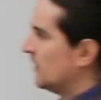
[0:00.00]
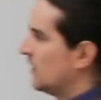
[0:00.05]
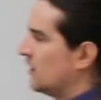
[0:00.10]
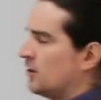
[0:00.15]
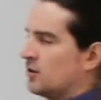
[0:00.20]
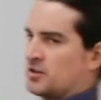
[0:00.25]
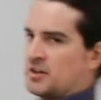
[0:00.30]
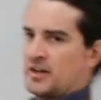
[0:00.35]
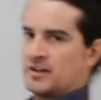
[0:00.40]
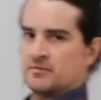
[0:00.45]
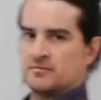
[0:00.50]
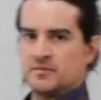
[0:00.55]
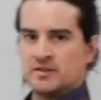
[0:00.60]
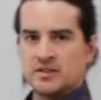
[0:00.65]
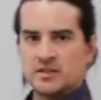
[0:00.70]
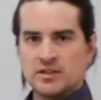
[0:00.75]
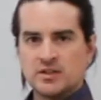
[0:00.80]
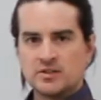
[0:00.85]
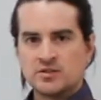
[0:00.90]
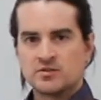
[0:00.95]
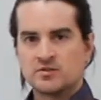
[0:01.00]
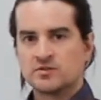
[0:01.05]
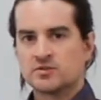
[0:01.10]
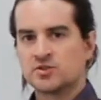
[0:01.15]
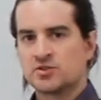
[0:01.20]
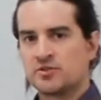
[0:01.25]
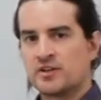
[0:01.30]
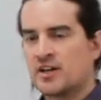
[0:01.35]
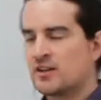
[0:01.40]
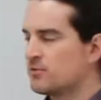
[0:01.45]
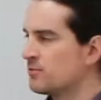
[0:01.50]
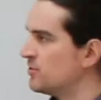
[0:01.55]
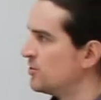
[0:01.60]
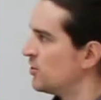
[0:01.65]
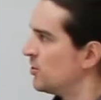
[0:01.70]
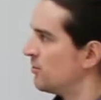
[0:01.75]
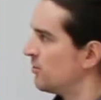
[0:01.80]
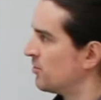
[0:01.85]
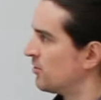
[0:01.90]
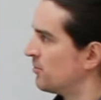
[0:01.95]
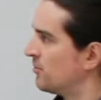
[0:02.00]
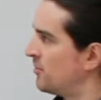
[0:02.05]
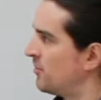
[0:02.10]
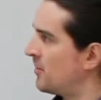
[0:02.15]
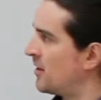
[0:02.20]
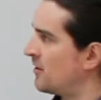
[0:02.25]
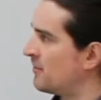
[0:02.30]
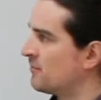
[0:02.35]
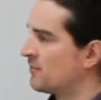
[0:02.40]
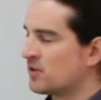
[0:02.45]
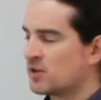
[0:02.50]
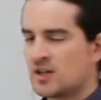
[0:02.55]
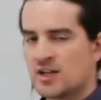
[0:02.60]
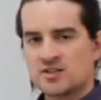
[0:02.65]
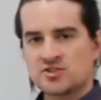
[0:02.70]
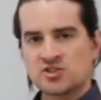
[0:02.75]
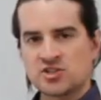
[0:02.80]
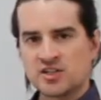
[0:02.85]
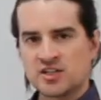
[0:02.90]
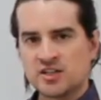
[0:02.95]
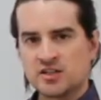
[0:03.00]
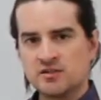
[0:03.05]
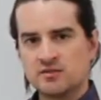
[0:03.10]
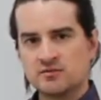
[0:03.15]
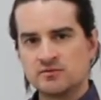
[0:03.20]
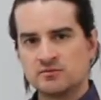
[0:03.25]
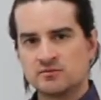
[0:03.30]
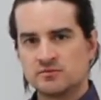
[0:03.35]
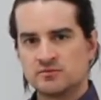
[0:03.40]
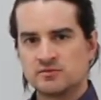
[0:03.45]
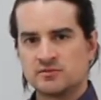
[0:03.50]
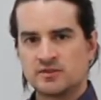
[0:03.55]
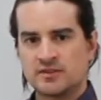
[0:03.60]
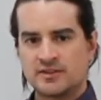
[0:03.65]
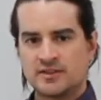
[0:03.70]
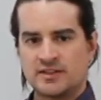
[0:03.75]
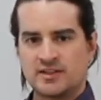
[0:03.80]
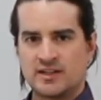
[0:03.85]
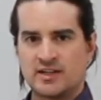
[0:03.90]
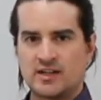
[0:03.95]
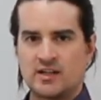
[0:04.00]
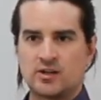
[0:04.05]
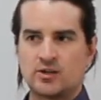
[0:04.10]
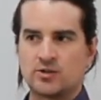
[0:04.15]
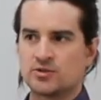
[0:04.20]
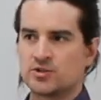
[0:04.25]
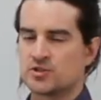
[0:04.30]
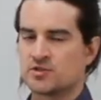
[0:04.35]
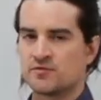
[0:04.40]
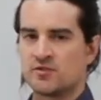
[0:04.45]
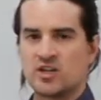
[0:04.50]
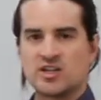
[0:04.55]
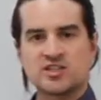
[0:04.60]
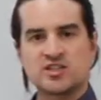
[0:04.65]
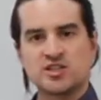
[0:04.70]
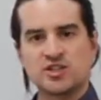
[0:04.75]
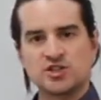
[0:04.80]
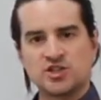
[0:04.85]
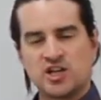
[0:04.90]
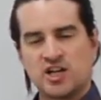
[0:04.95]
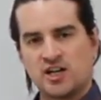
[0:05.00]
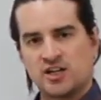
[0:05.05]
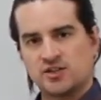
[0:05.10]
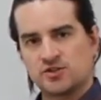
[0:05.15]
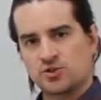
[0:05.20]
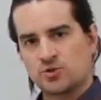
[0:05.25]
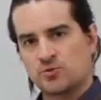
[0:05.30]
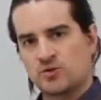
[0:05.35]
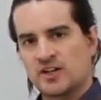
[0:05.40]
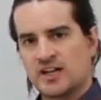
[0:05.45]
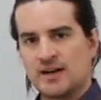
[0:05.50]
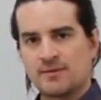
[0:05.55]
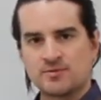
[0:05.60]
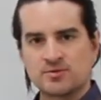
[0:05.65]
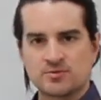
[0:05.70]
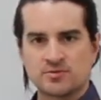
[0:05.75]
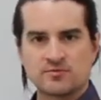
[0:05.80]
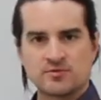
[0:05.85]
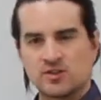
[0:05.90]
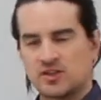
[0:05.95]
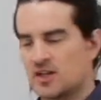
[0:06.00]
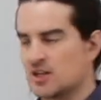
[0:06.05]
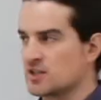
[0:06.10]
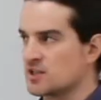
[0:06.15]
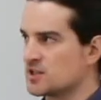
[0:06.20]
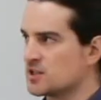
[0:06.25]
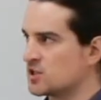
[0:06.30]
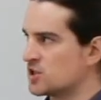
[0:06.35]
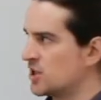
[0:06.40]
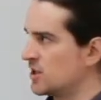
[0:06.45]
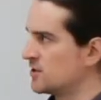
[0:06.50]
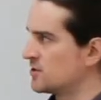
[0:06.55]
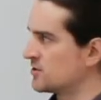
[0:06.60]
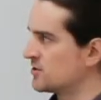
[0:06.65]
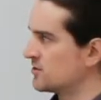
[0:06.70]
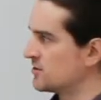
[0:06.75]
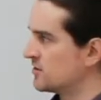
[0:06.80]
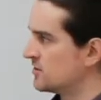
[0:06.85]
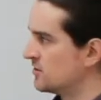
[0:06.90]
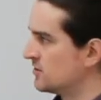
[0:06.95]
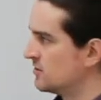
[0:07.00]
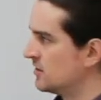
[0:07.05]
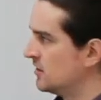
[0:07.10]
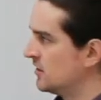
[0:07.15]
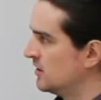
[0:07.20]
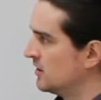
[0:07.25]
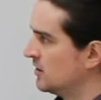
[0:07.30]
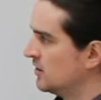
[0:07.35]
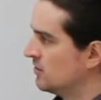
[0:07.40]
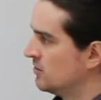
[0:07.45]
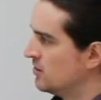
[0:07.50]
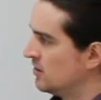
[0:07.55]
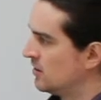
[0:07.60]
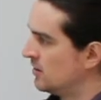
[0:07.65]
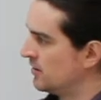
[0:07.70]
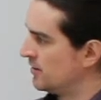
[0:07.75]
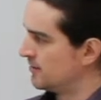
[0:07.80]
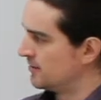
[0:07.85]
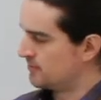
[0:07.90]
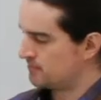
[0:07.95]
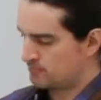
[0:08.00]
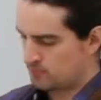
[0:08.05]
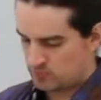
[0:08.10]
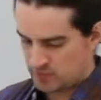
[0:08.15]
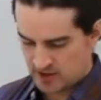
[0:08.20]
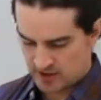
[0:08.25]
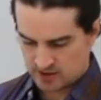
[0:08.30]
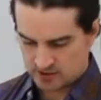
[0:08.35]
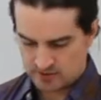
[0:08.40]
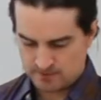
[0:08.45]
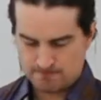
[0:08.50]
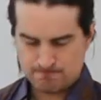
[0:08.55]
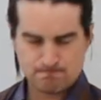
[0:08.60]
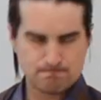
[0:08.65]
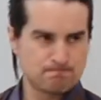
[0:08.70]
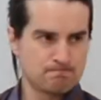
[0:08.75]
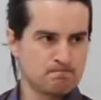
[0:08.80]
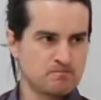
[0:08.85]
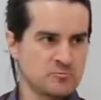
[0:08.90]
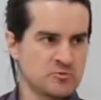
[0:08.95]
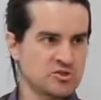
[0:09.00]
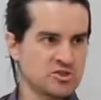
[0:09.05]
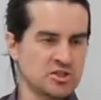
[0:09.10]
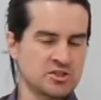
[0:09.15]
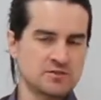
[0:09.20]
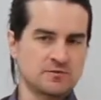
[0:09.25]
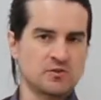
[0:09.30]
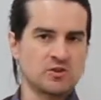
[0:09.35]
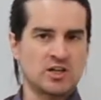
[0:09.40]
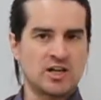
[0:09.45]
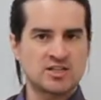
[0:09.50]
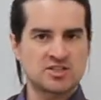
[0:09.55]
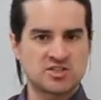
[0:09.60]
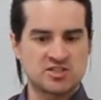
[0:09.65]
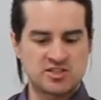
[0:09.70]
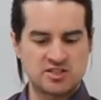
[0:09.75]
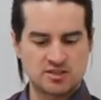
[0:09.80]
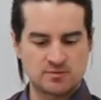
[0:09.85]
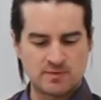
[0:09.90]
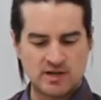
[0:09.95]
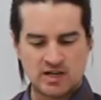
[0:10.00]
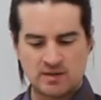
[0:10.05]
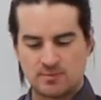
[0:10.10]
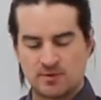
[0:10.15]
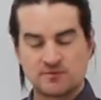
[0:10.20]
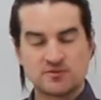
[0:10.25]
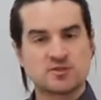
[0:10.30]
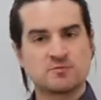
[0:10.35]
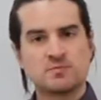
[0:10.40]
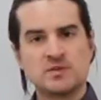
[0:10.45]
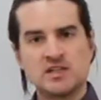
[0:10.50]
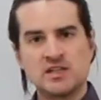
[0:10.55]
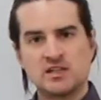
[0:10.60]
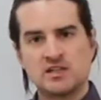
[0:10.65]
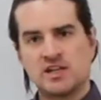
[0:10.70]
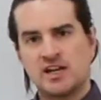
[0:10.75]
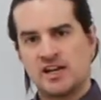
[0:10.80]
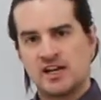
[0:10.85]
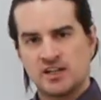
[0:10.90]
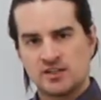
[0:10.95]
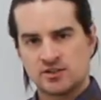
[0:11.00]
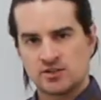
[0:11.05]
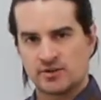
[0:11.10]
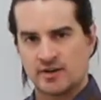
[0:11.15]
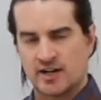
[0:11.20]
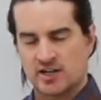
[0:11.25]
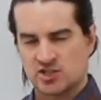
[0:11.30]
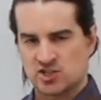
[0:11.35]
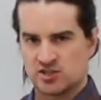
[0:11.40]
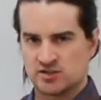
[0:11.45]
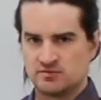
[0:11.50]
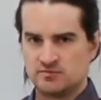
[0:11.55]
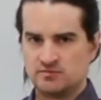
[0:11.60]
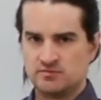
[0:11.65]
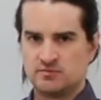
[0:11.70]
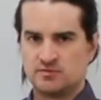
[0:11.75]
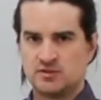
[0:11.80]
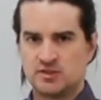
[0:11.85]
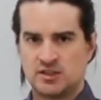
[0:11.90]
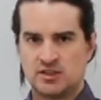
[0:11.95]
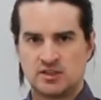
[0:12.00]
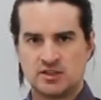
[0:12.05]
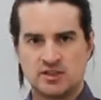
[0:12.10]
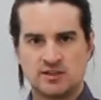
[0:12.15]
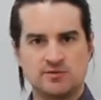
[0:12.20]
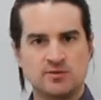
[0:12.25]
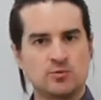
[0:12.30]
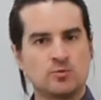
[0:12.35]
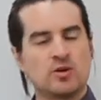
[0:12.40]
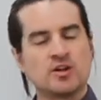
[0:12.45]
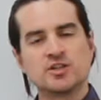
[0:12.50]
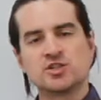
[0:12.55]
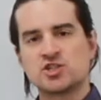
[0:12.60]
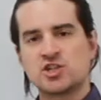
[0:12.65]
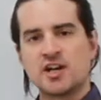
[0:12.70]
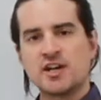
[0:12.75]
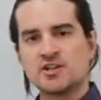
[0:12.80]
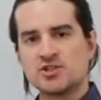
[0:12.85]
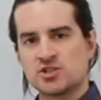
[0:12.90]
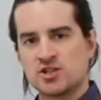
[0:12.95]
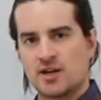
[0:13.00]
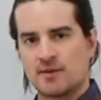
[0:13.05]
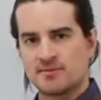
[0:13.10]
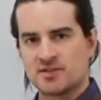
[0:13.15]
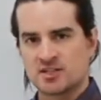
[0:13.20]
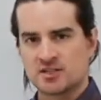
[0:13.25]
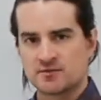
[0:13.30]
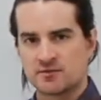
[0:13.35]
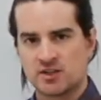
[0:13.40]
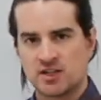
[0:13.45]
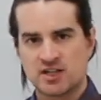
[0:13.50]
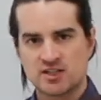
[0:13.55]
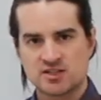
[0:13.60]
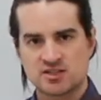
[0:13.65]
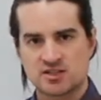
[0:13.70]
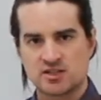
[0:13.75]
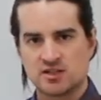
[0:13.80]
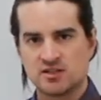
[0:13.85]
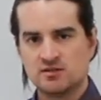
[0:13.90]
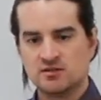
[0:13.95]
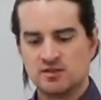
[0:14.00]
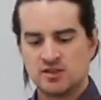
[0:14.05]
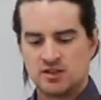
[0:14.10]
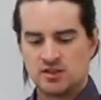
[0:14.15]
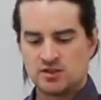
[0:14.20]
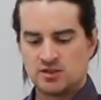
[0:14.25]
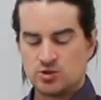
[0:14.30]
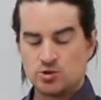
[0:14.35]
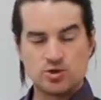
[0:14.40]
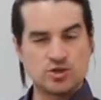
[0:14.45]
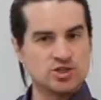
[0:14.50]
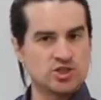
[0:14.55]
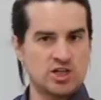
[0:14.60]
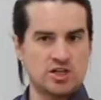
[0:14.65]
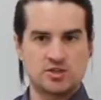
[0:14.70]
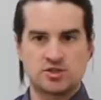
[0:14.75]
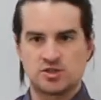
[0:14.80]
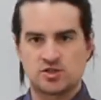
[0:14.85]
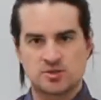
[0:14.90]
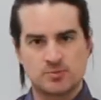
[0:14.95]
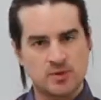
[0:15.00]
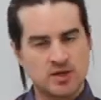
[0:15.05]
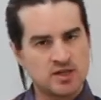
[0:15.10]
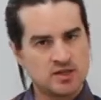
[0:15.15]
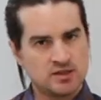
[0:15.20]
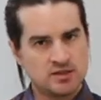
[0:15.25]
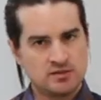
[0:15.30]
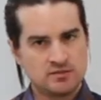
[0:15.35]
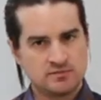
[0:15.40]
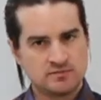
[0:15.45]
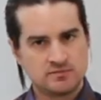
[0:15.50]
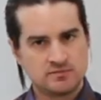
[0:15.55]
Okay, so now that we know a little bit about velocity, how does velocity change, or what happens when velocity changes? Um, well, since velocity is made up of speed and direction, if you want to change an object's velocity, you can change its speed,